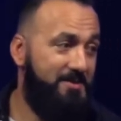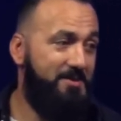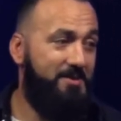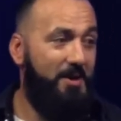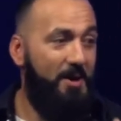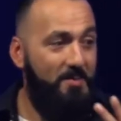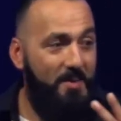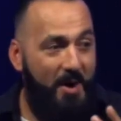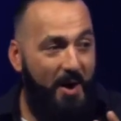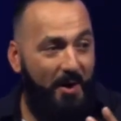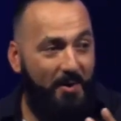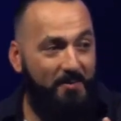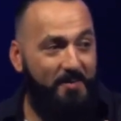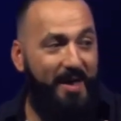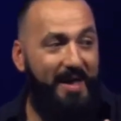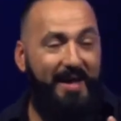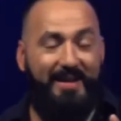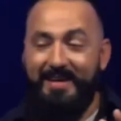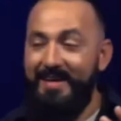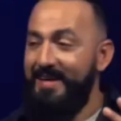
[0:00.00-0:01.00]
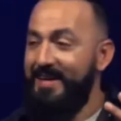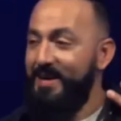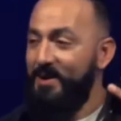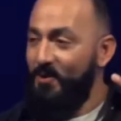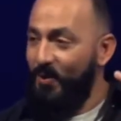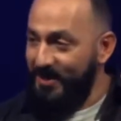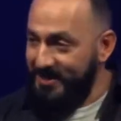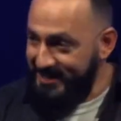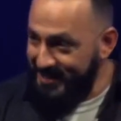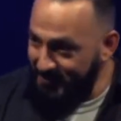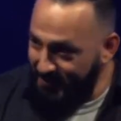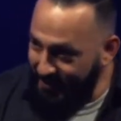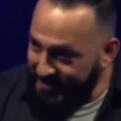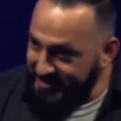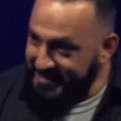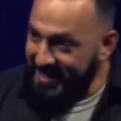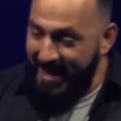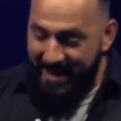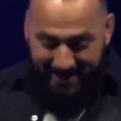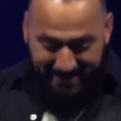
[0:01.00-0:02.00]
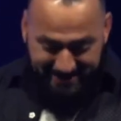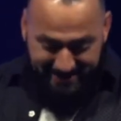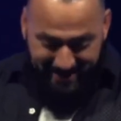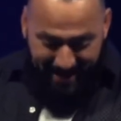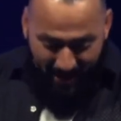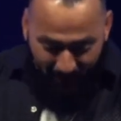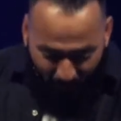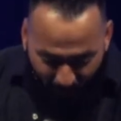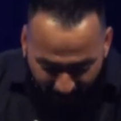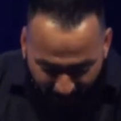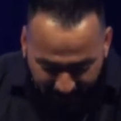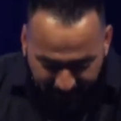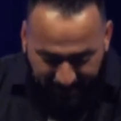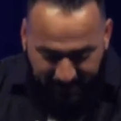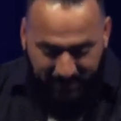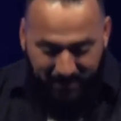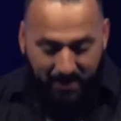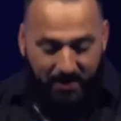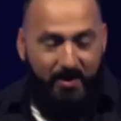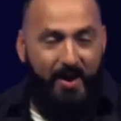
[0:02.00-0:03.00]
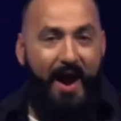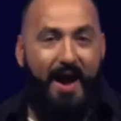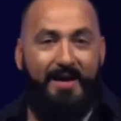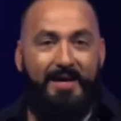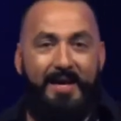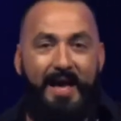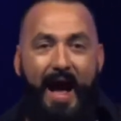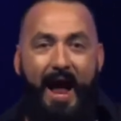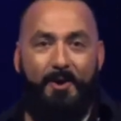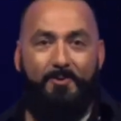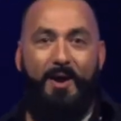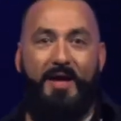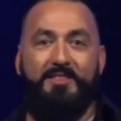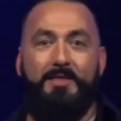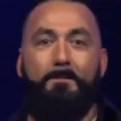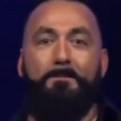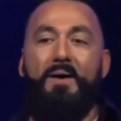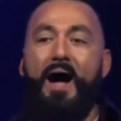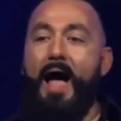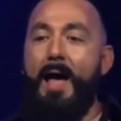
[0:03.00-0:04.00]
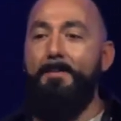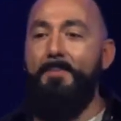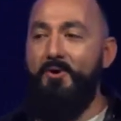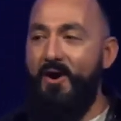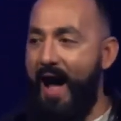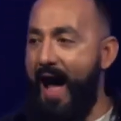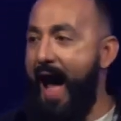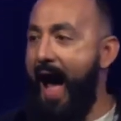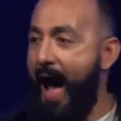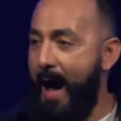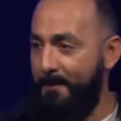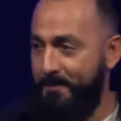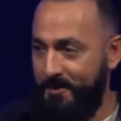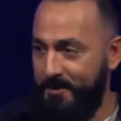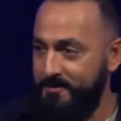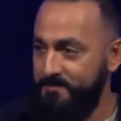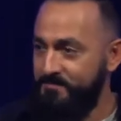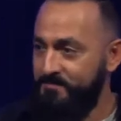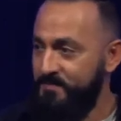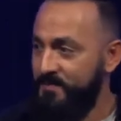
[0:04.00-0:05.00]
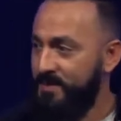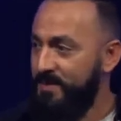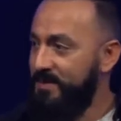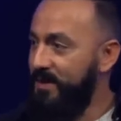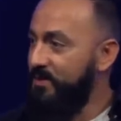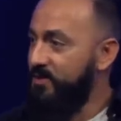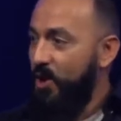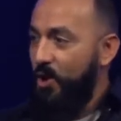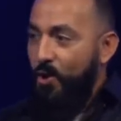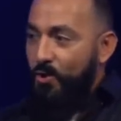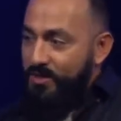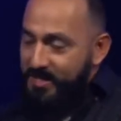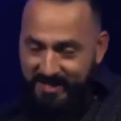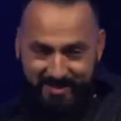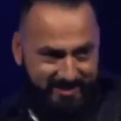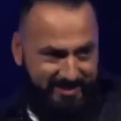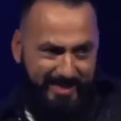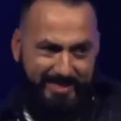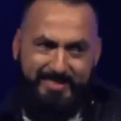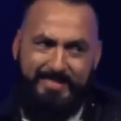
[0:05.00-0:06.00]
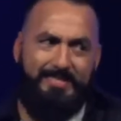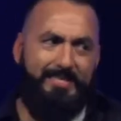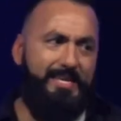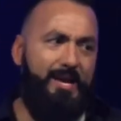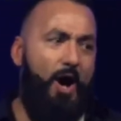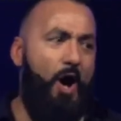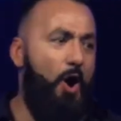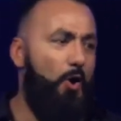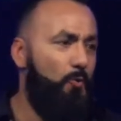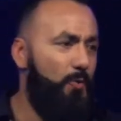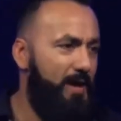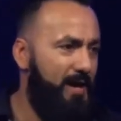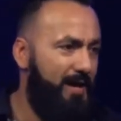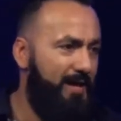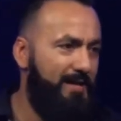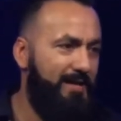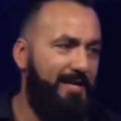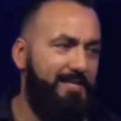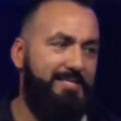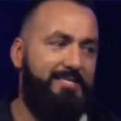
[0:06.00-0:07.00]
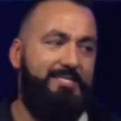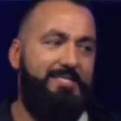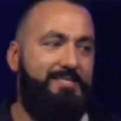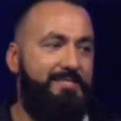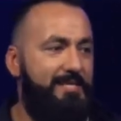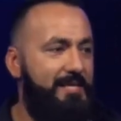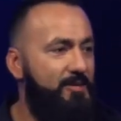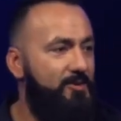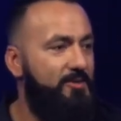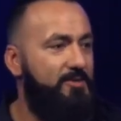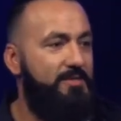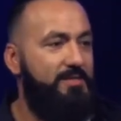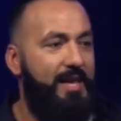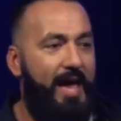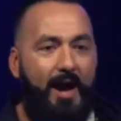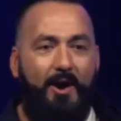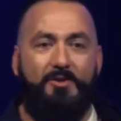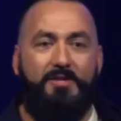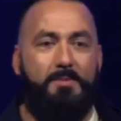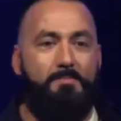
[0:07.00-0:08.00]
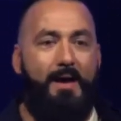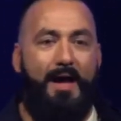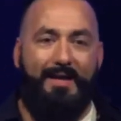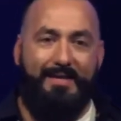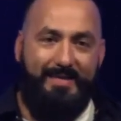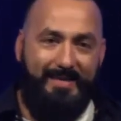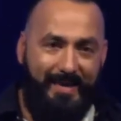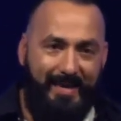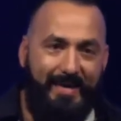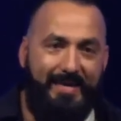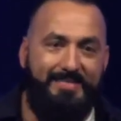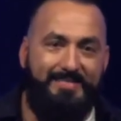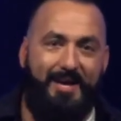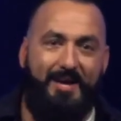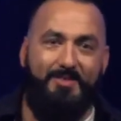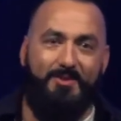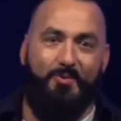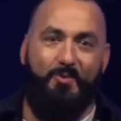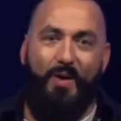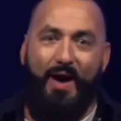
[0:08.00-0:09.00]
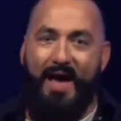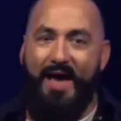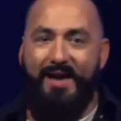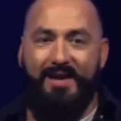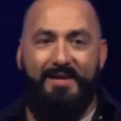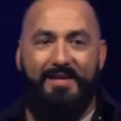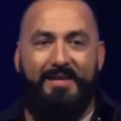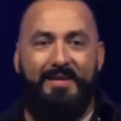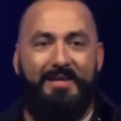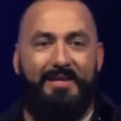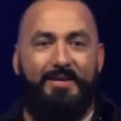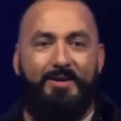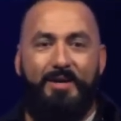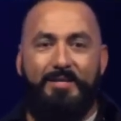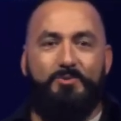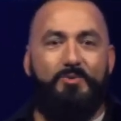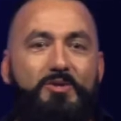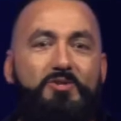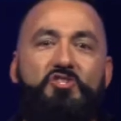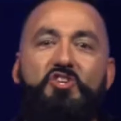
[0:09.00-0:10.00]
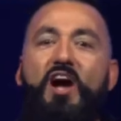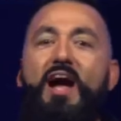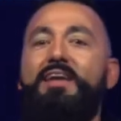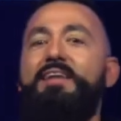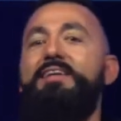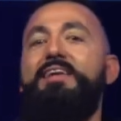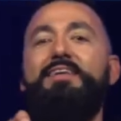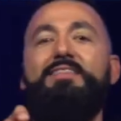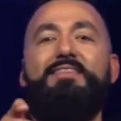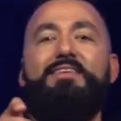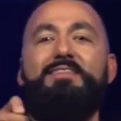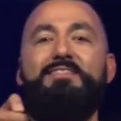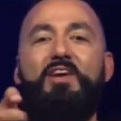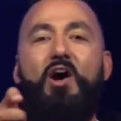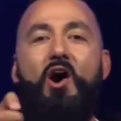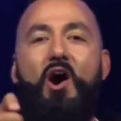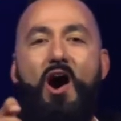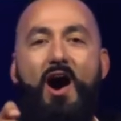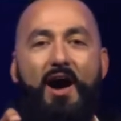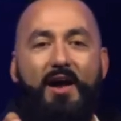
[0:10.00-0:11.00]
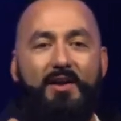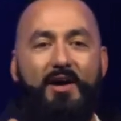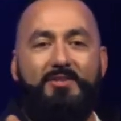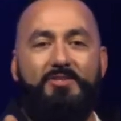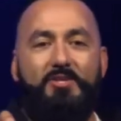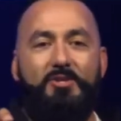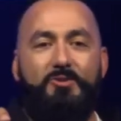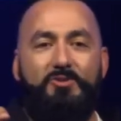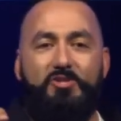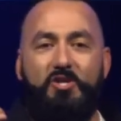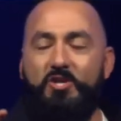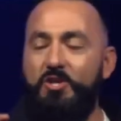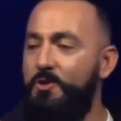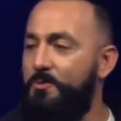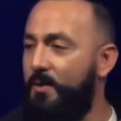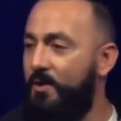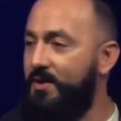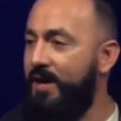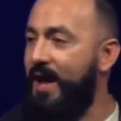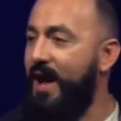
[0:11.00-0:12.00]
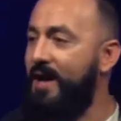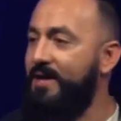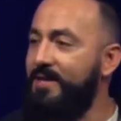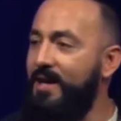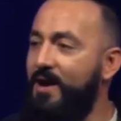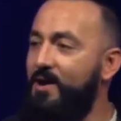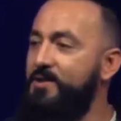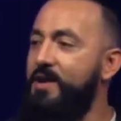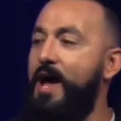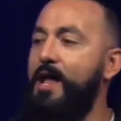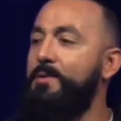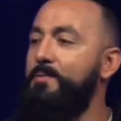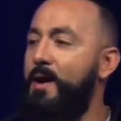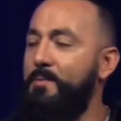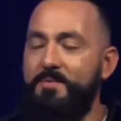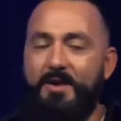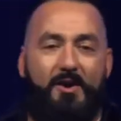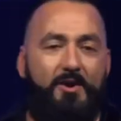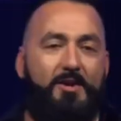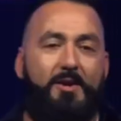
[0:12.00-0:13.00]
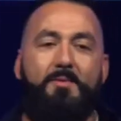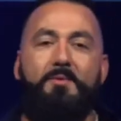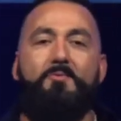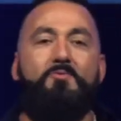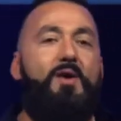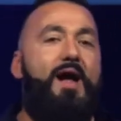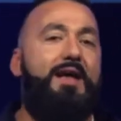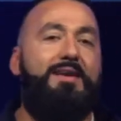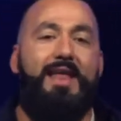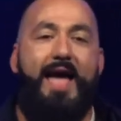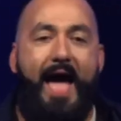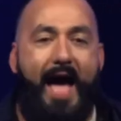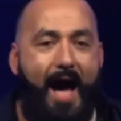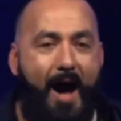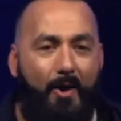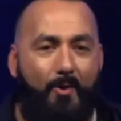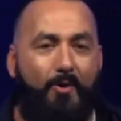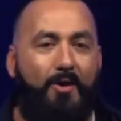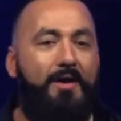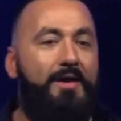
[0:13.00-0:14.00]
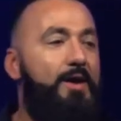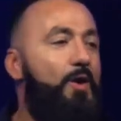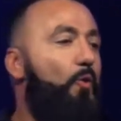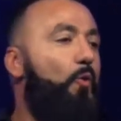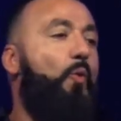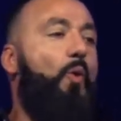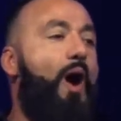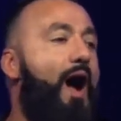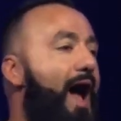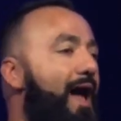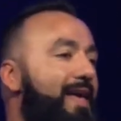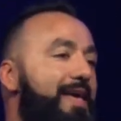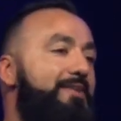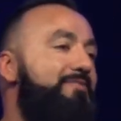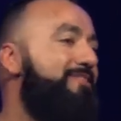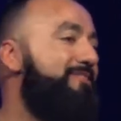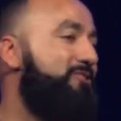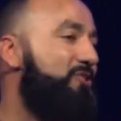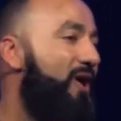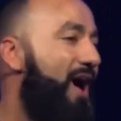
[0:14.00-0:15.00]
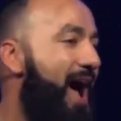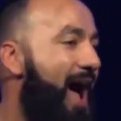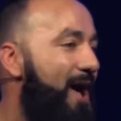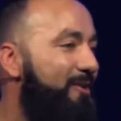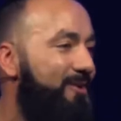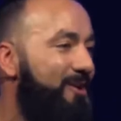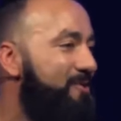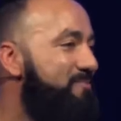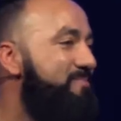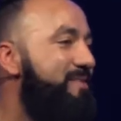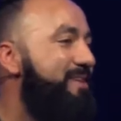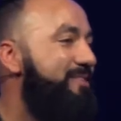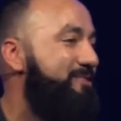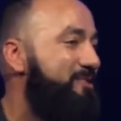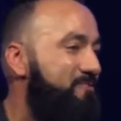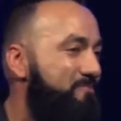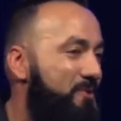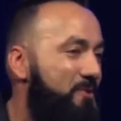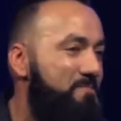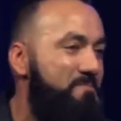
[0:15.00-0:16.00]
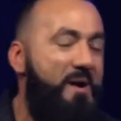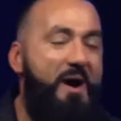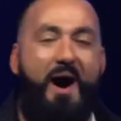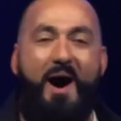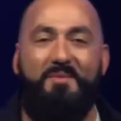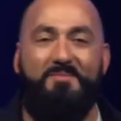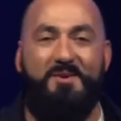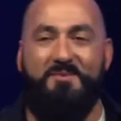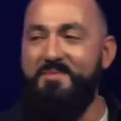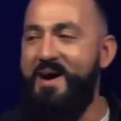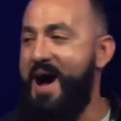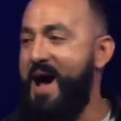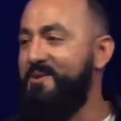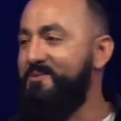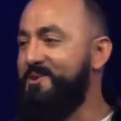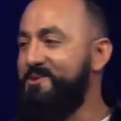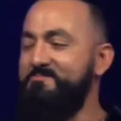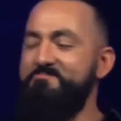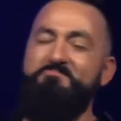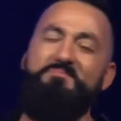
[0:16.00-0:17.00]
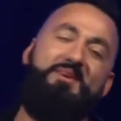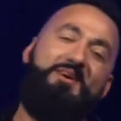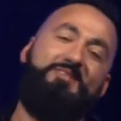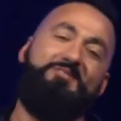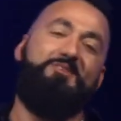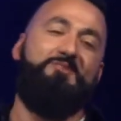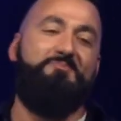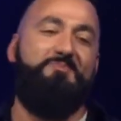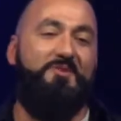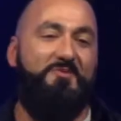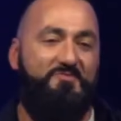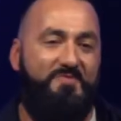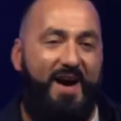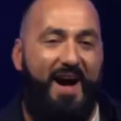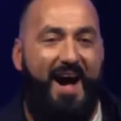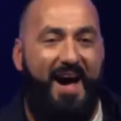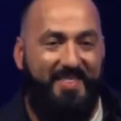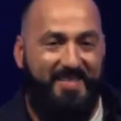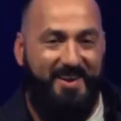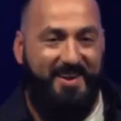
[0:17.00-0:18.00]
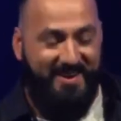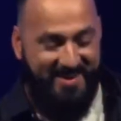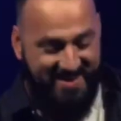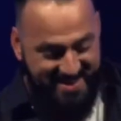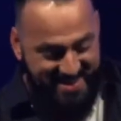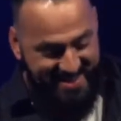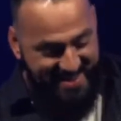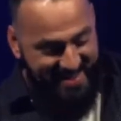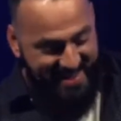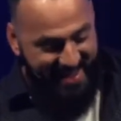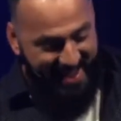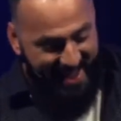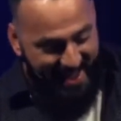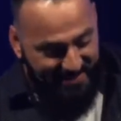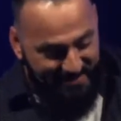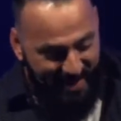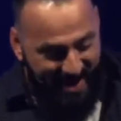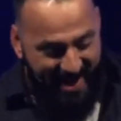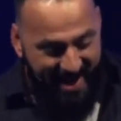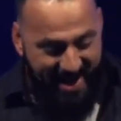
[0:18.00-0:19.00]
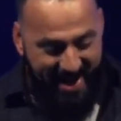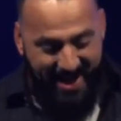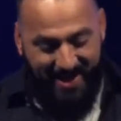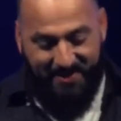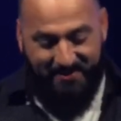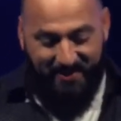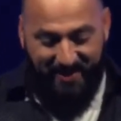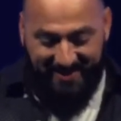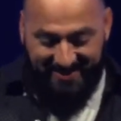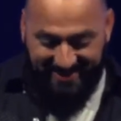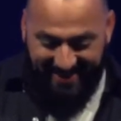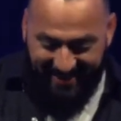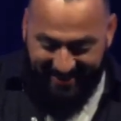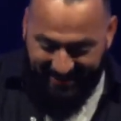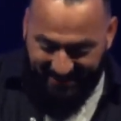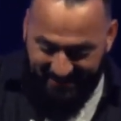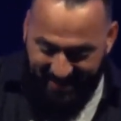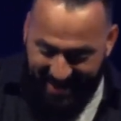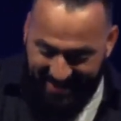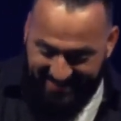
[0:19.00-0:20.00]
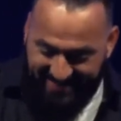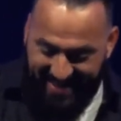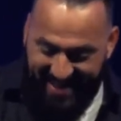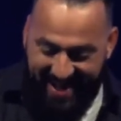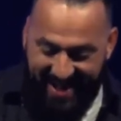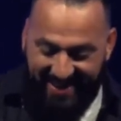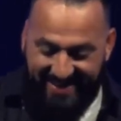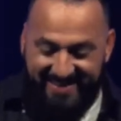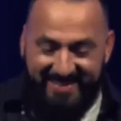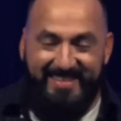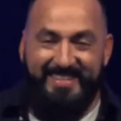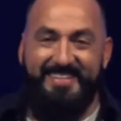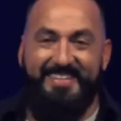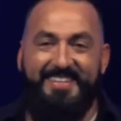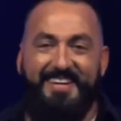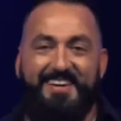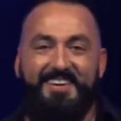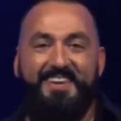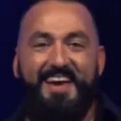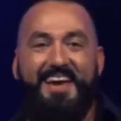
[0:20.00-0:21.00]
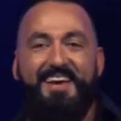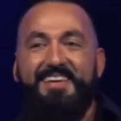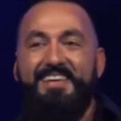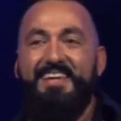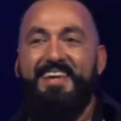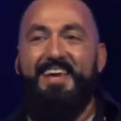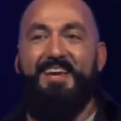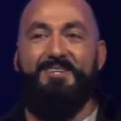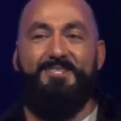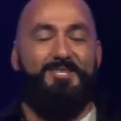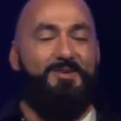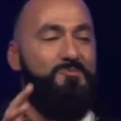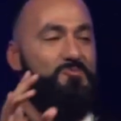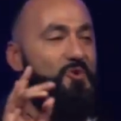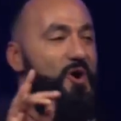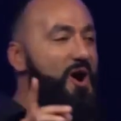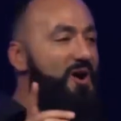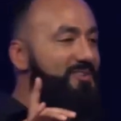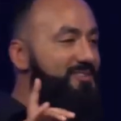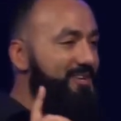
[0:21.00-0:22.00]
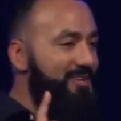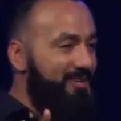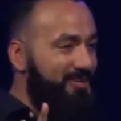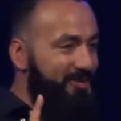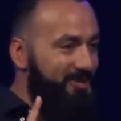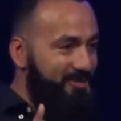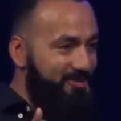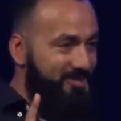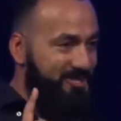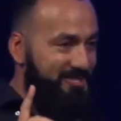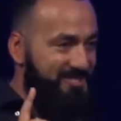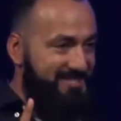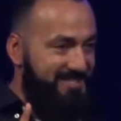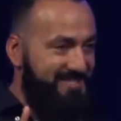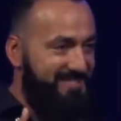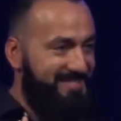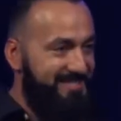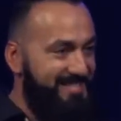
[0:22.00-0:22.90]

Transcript: Come on, man. What's it? It's not, it's not working, all right? I read the Bible app though consistently all week, and I still yelled at my kids on the way as were trying to get this on on YouTube. Okay, I yelled at them. I'm yelling at them right now. Why even try? What a miserable mom am I? What a miserable father am I? We think about that. Okay, here's some wrong conclusions.